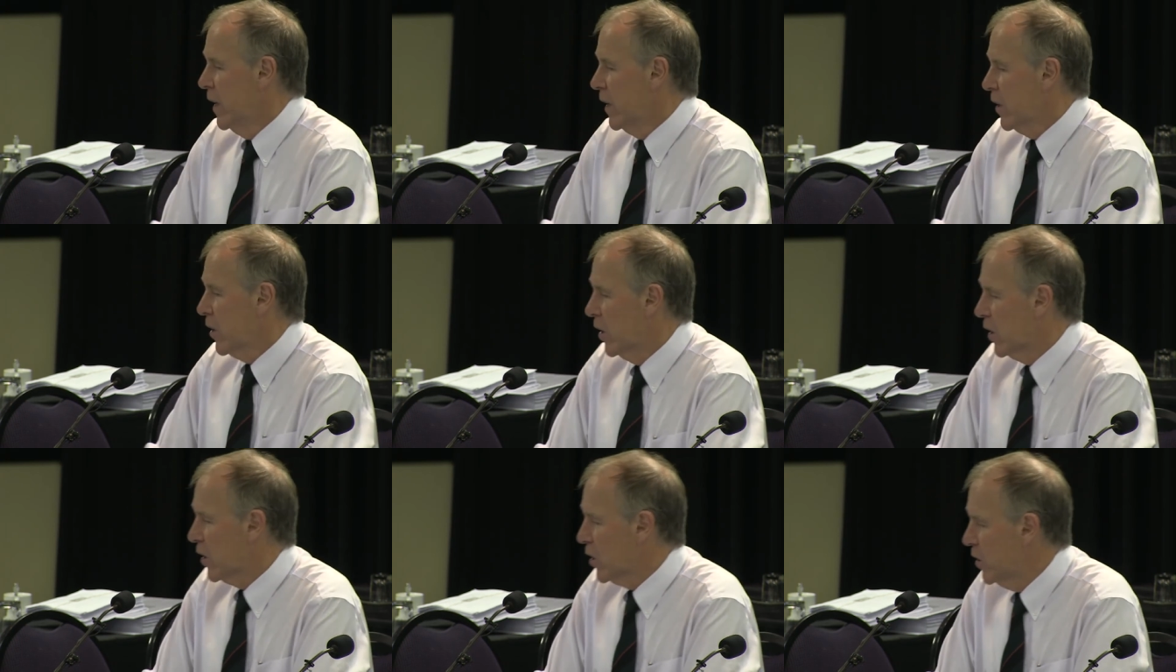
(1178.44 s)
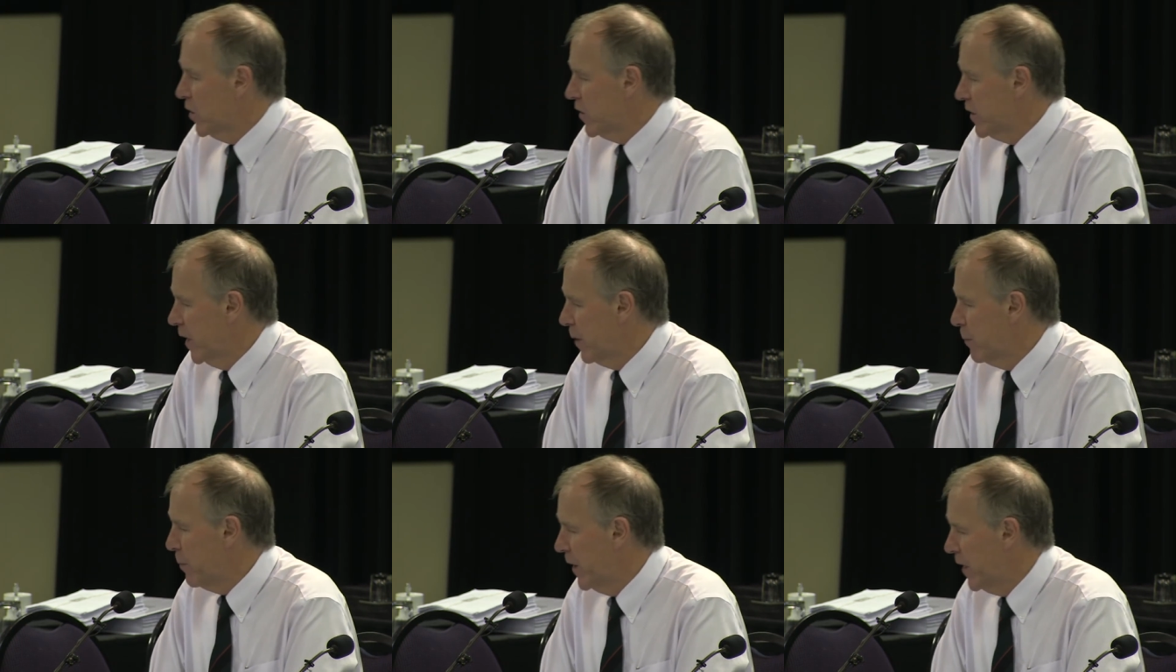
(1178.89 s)
Conclusion
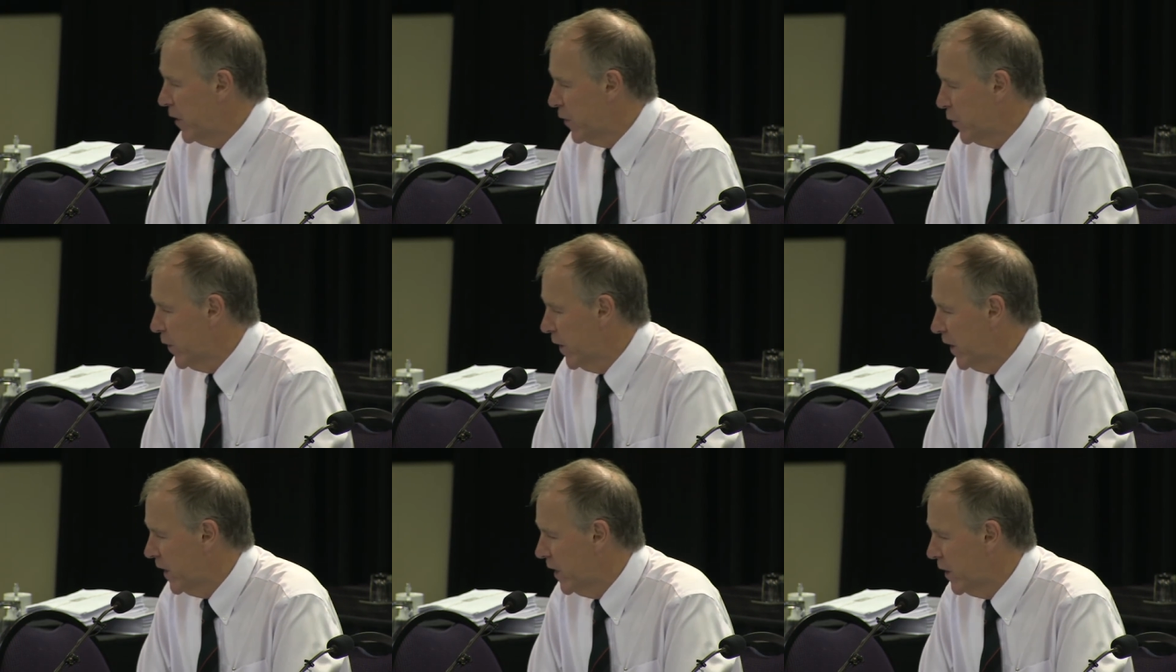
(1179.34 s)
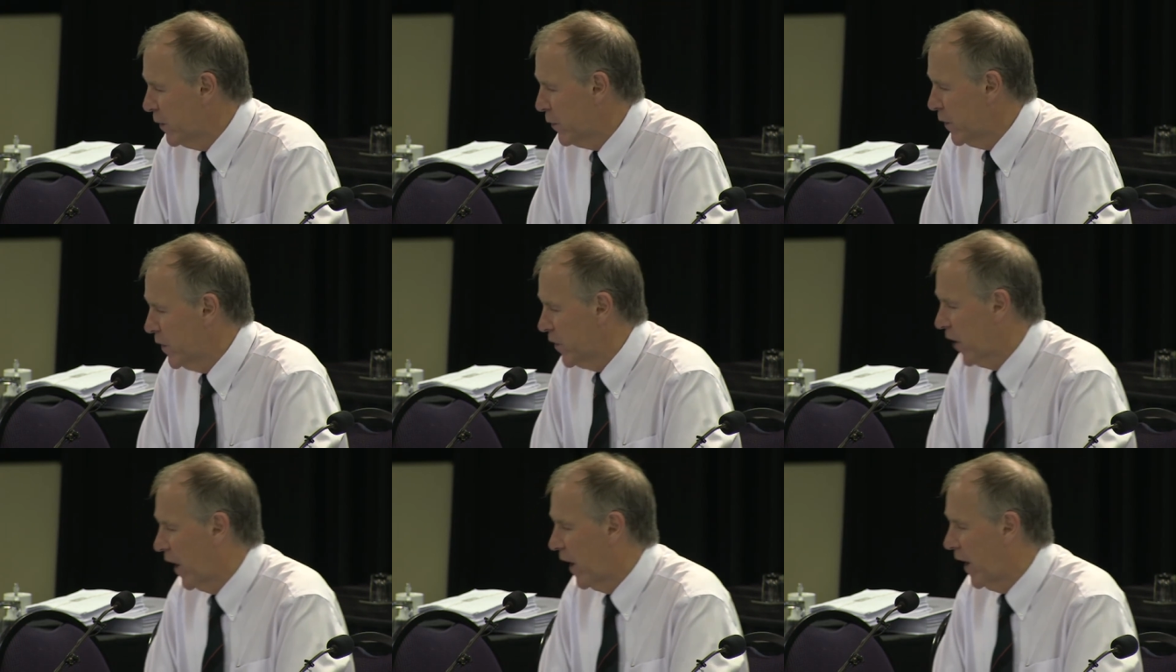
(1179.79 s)
in breastfed
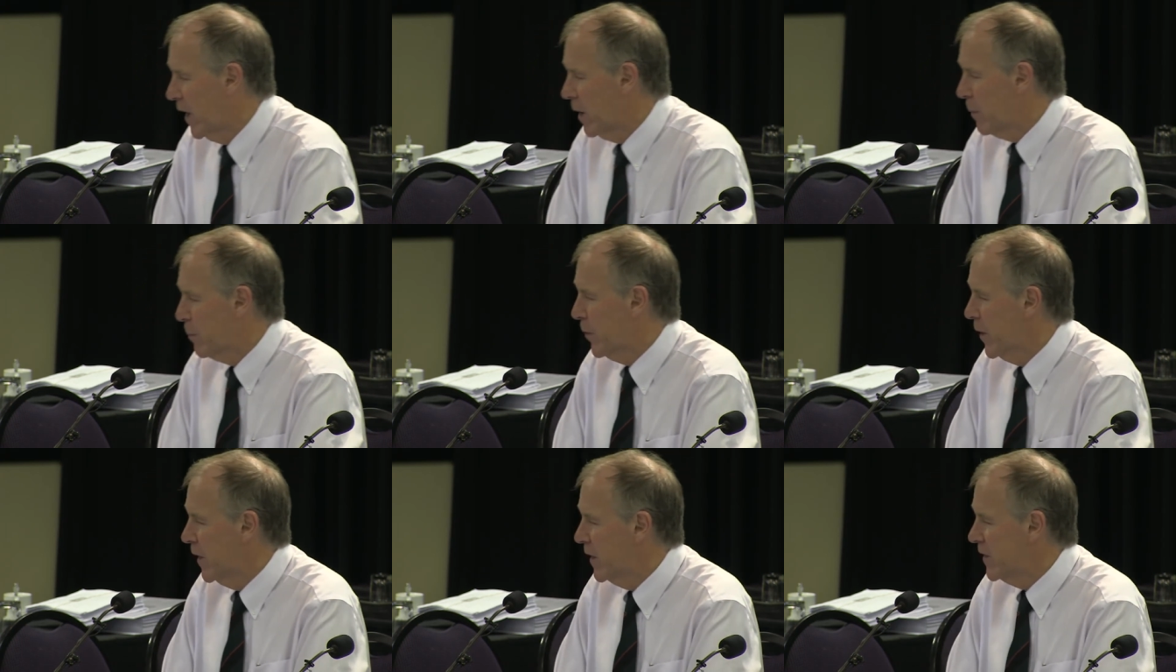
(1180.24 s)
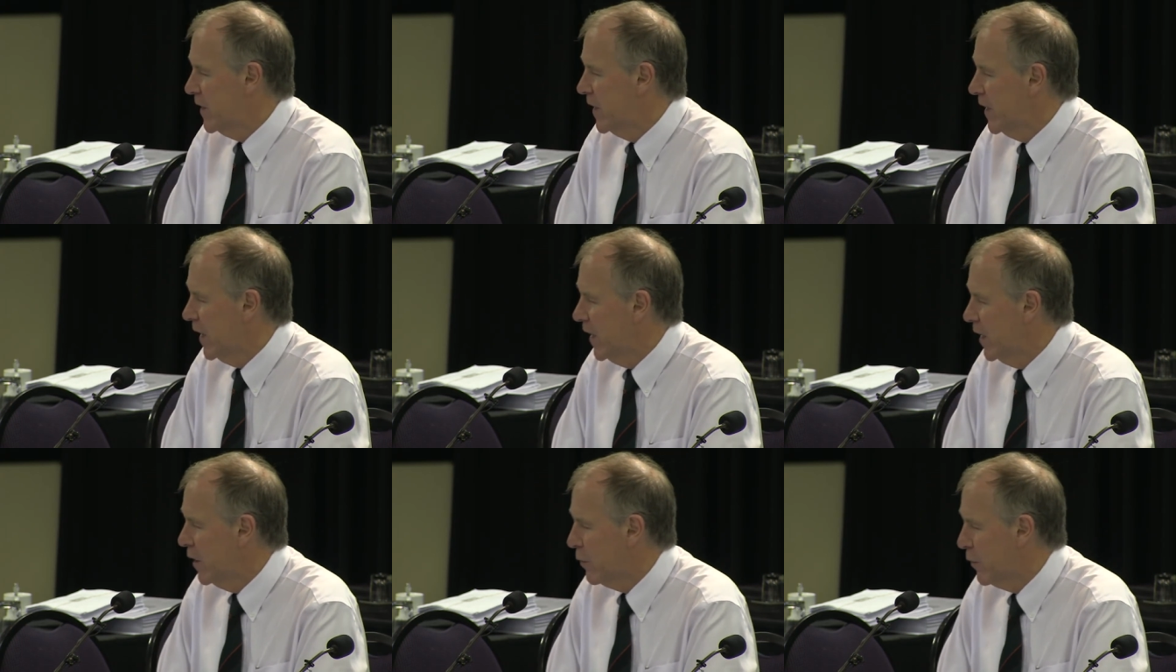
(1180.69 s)
infants, higher protein
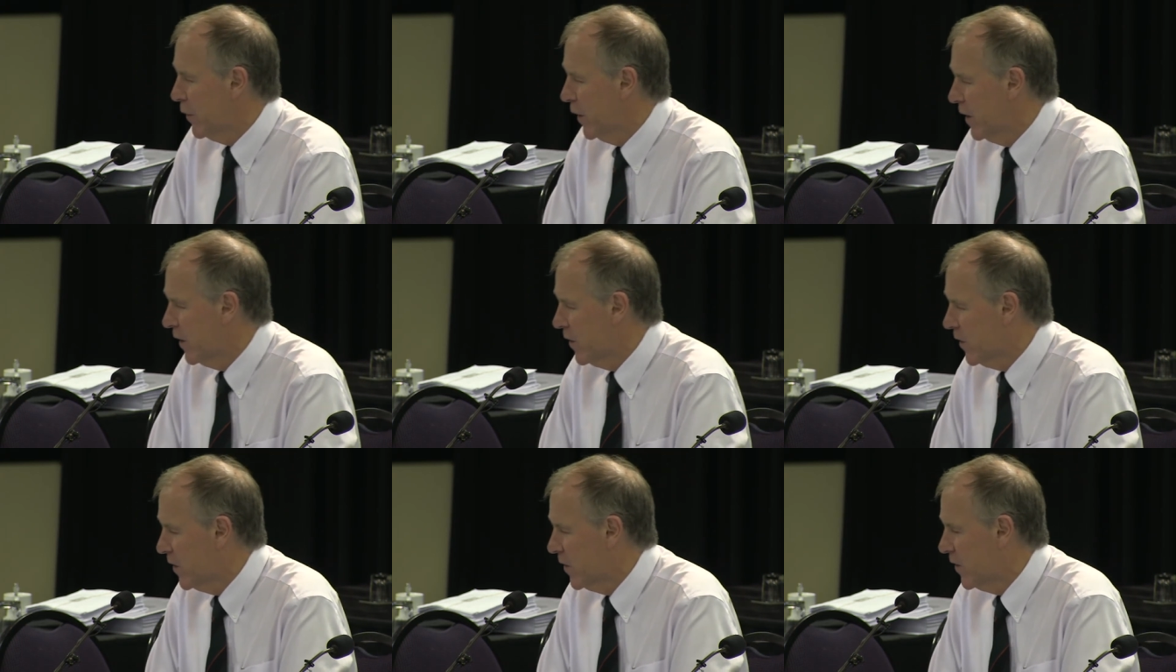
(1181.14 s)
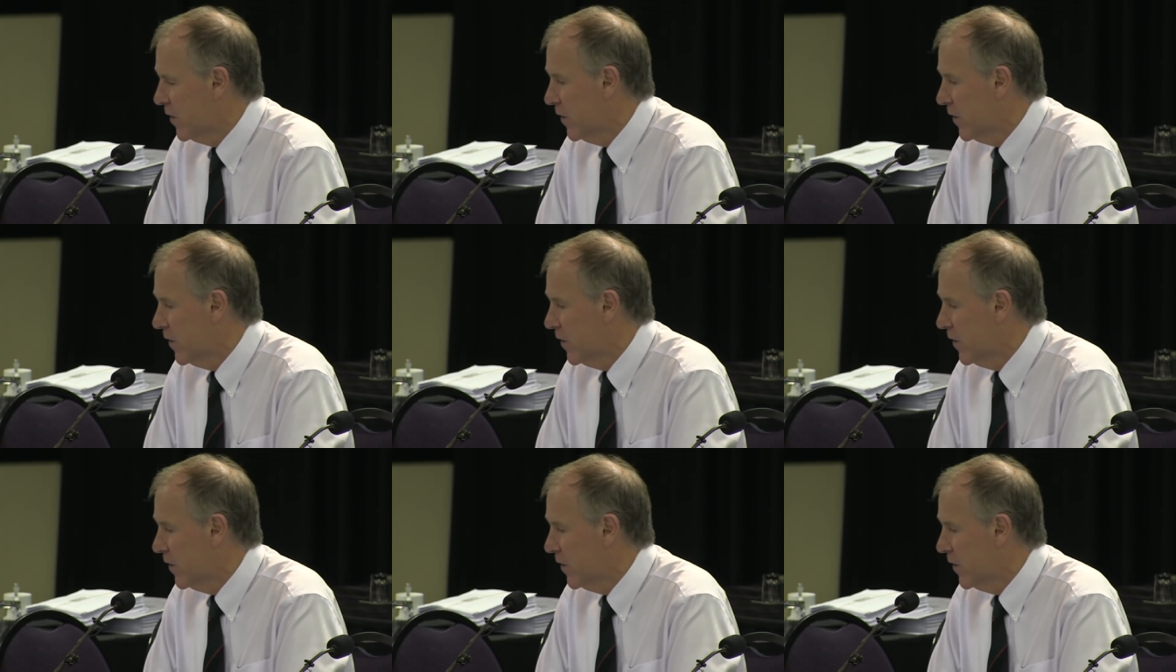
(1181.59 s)
infant